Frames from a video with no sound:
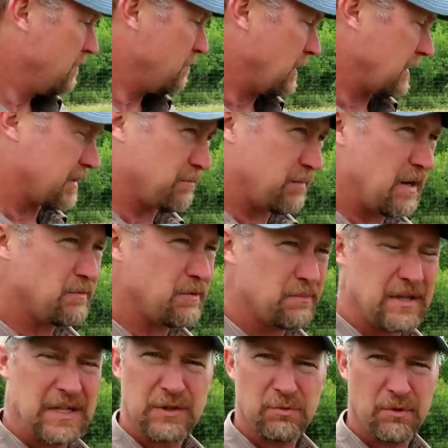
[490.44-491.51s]
but the
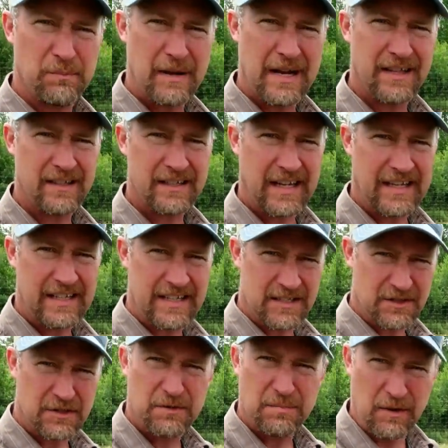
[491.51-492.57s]
bumblebees will pollinate in
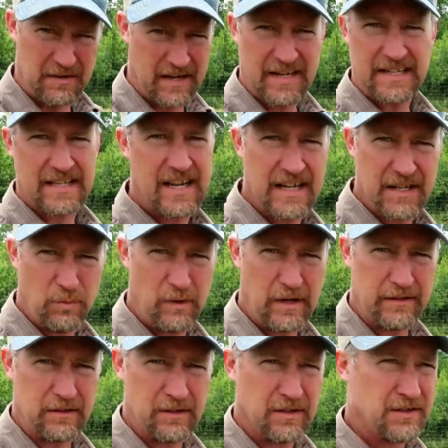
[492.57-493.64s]
just about any kind of
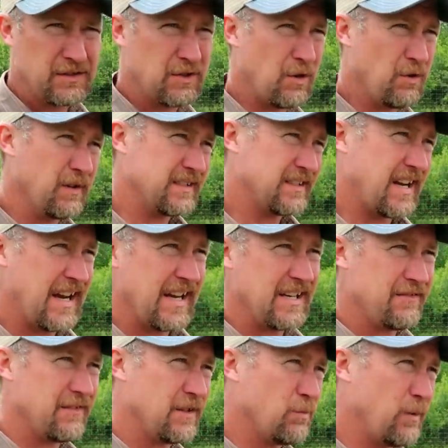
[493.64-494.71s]
weather. So it's kind
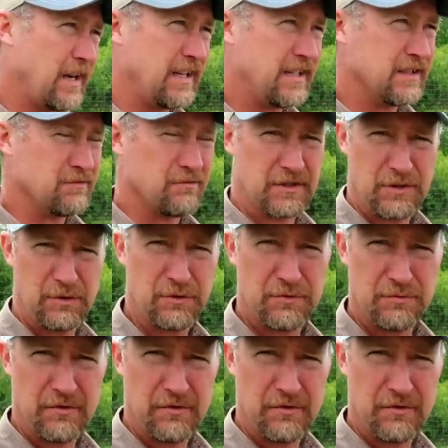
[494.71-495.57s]
of a way to reduce